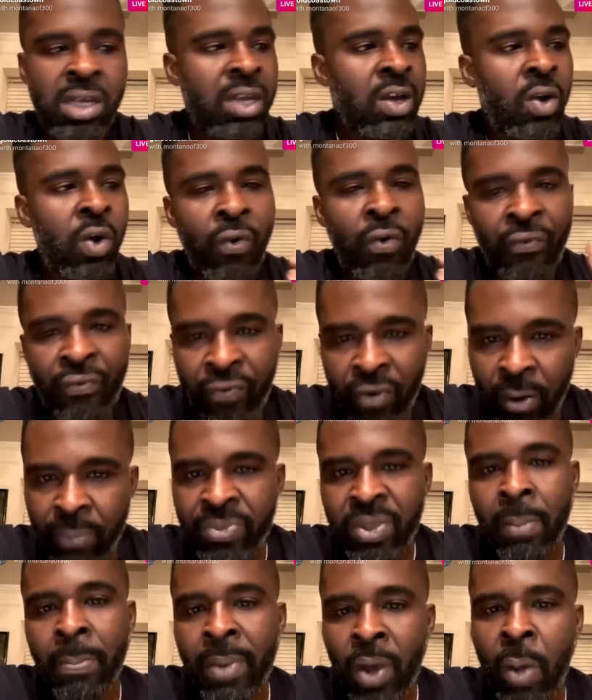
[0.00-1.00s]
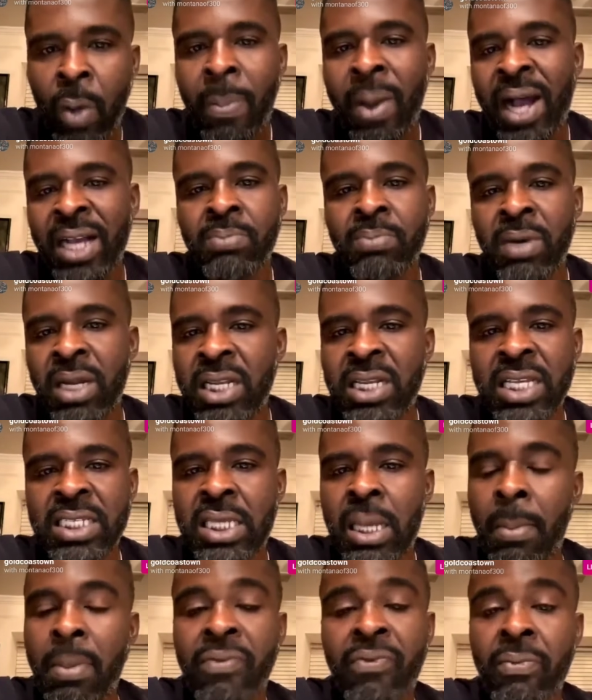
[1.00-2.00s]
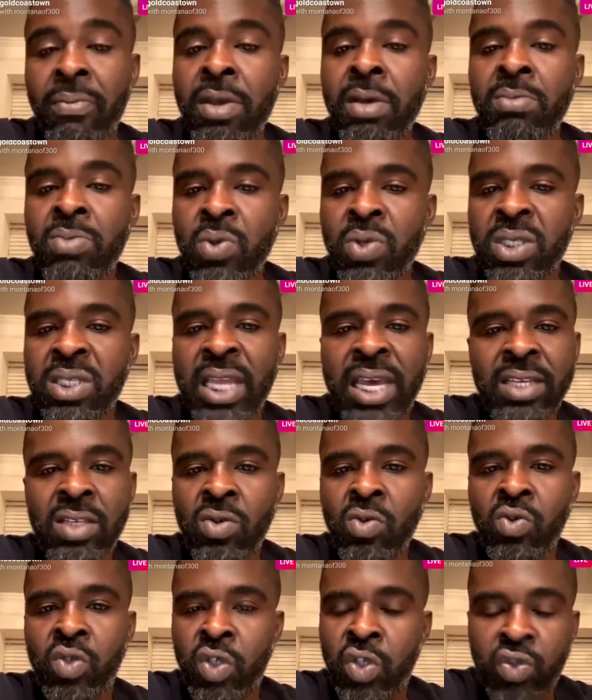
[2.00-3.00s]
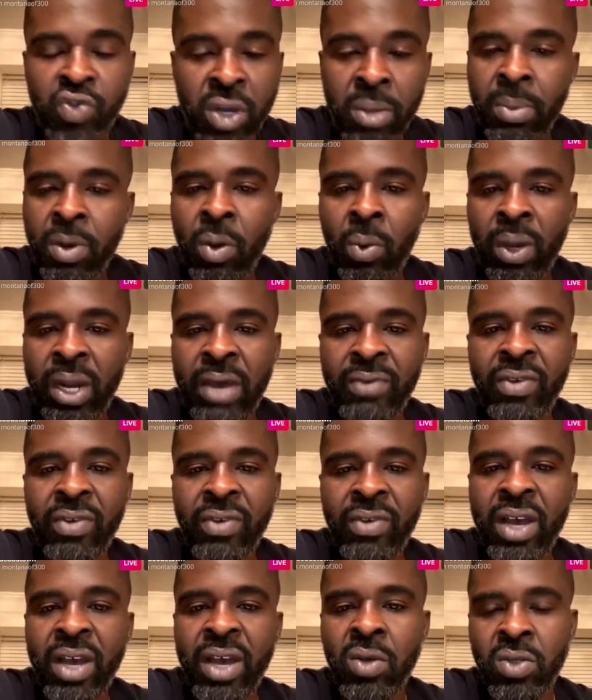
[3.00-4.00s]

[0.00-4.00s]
from the mailbox money that's coming from your music that you streaming or whatever else.